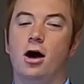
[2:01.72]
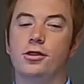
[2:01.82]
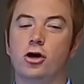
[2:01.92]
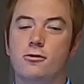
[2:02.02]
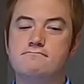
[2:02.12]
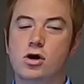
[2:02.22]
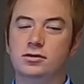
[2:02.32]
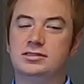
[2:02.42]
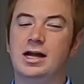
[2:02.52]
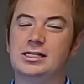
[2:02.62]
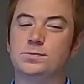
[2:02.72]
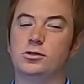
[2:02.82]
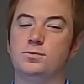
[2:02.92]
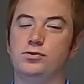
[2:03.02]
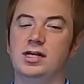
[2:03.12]
Although most
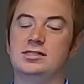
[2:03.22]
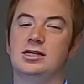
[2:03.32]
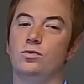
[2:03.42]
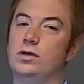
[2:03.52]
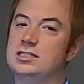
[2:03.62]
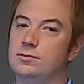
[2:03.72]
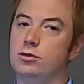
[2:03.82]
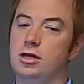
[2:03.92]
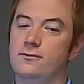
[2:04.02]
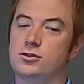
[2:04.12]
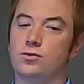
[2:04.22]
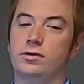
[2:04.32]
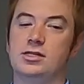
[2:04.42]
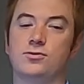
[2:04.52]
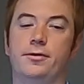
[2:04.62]
experts predicted a reasonable year for
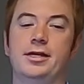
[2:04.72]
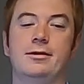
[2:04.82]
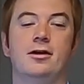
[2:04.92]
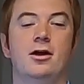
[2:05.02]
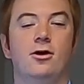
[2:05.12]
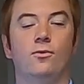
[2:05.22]
2020,